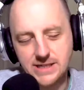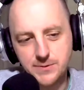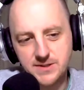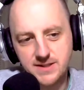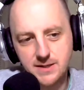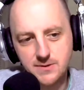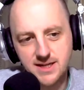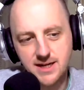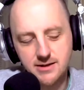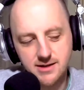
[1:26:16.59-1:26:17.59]
He was
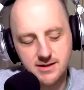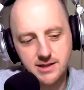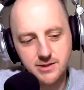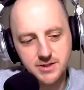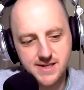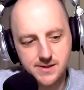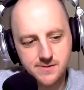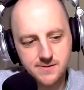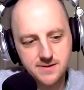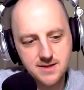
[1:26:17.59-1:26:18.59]
on Yeager's
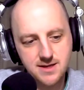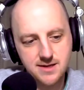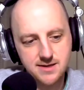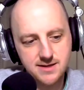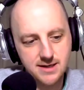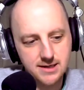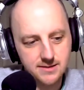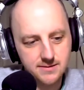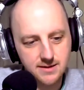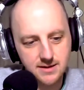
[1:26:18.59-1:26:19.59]
tail,
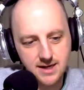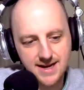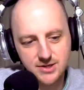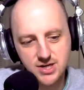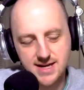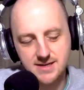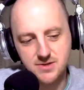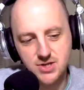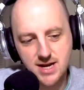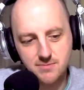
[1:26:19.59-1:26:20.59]
and Cass
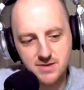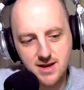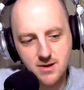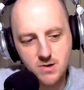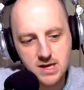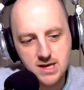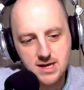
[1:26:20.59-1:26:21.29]
shot him down,